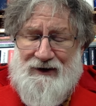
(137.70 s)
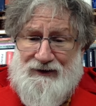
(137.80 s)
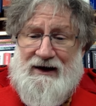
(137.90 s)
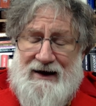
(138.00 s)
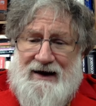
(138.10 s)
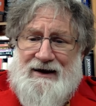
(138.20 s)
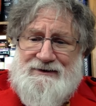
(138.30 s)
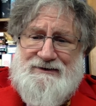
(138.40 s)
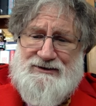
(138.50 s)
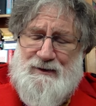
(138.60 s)
that they
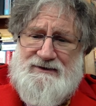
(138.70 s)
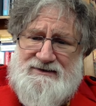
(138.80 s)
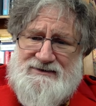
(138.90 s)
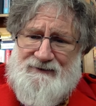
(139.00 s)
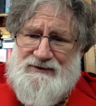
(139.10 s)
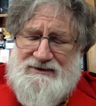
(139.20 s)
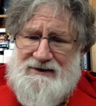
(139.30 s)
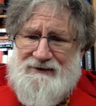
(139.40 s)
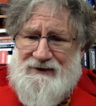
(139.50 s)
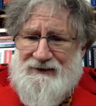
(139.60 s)
had in 2017